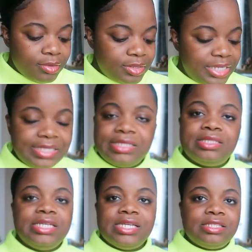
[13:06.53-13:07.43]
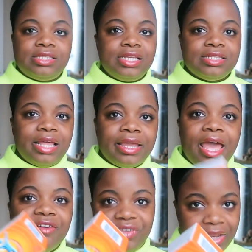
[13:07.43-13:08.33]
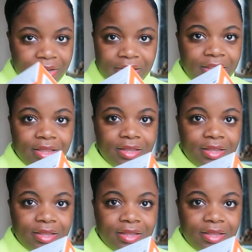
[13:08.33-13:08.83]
this is like heaven.